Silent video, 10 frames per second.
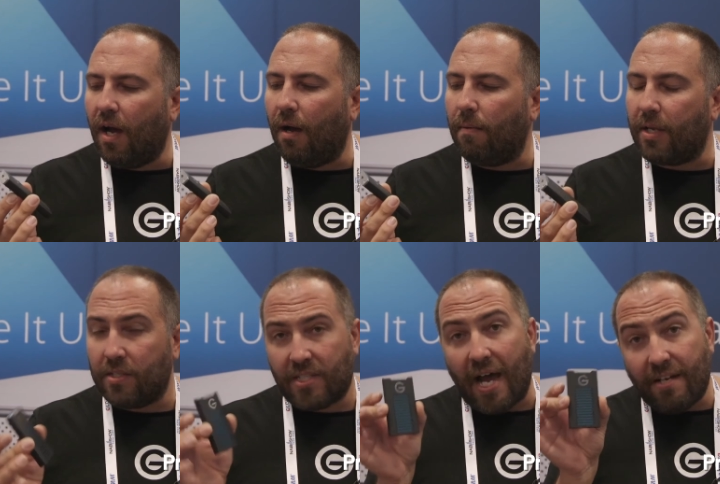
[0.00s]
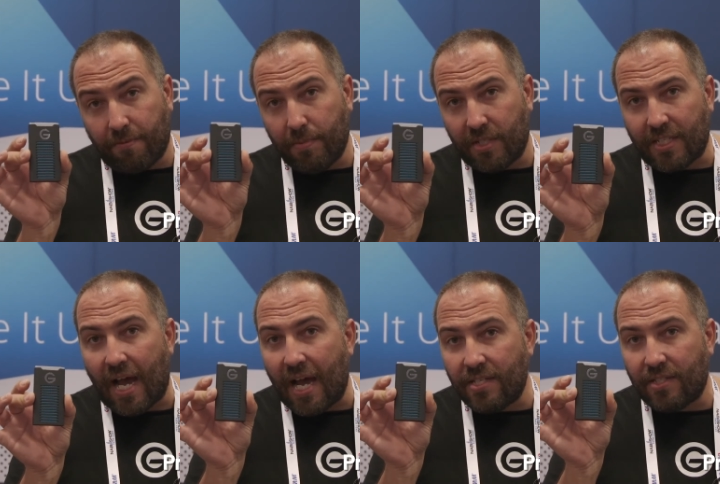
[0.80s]
uh, aside from the
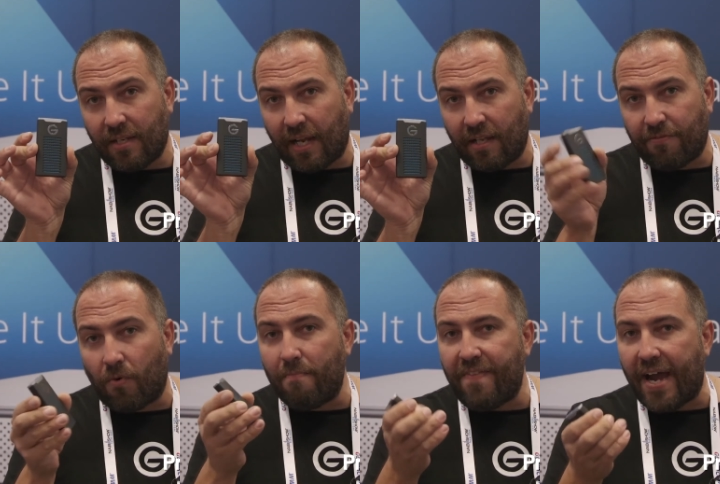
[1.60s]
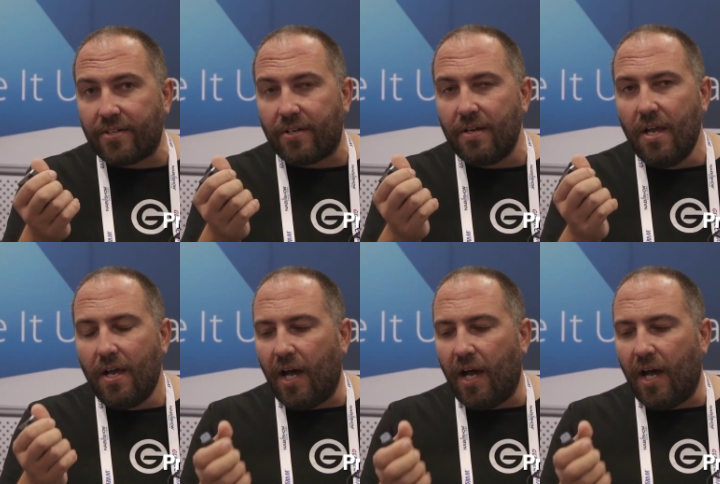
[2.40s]
size and, and the form factor,